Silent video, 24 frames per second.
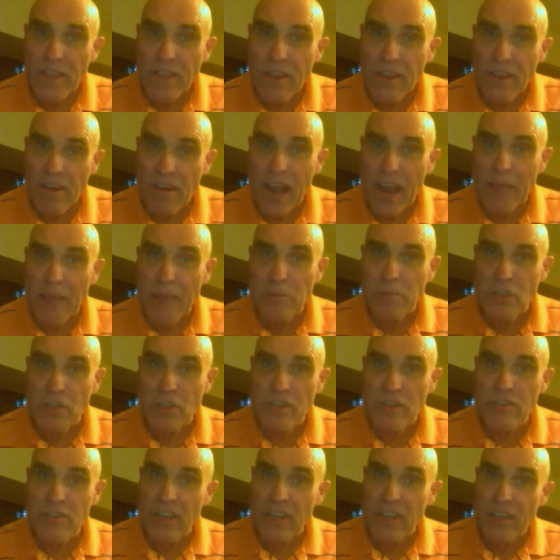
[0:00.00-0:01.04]
their
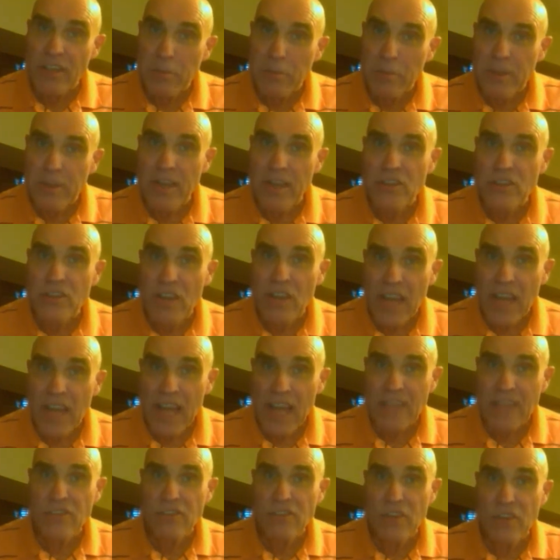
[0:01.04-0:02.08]
options and the potential
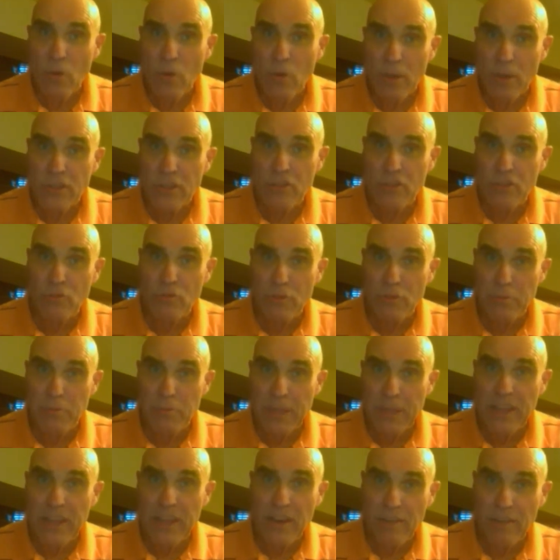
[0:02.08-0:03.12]
consequences would
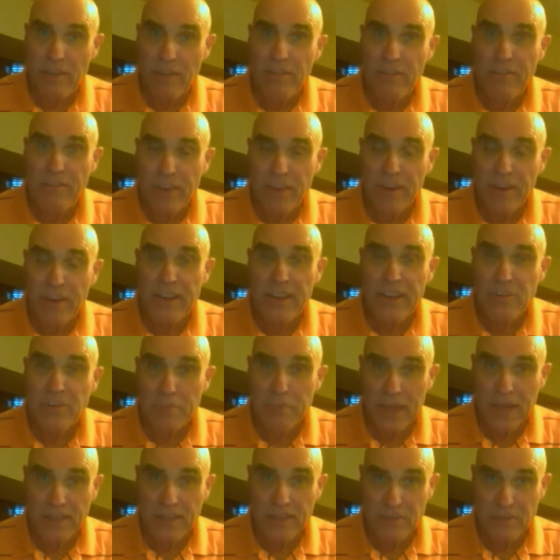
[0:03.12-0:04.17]
be of the various
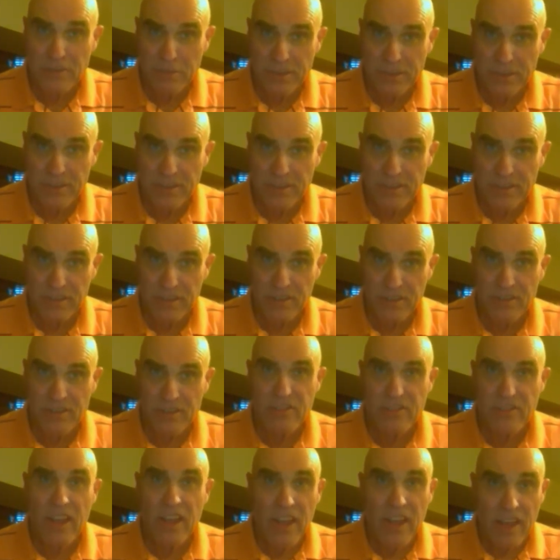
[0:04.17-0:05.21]
possible
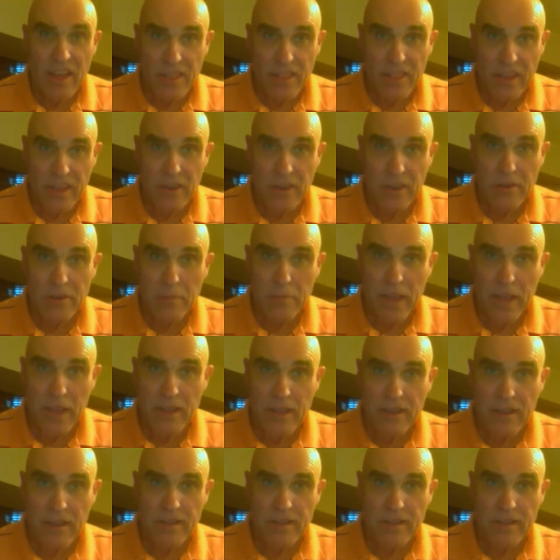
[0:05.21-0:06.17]
decisions they could make.